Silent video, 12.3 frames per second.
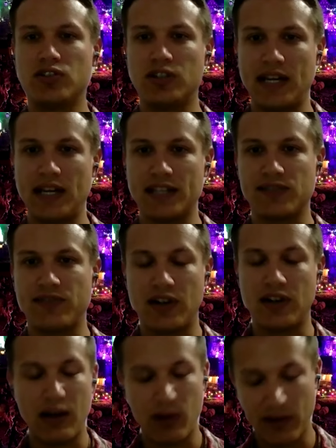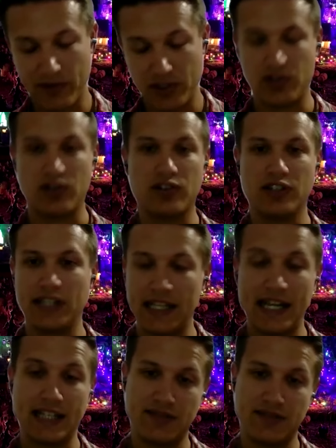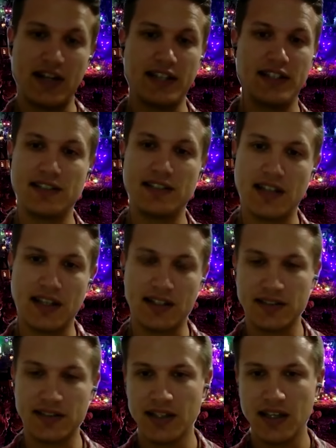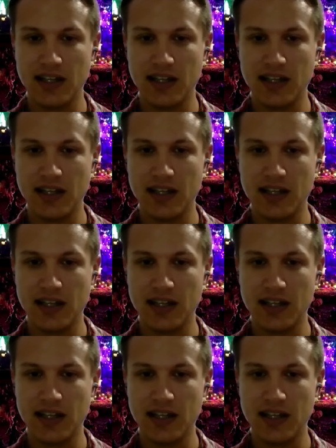to classify or how I've internally classified these things,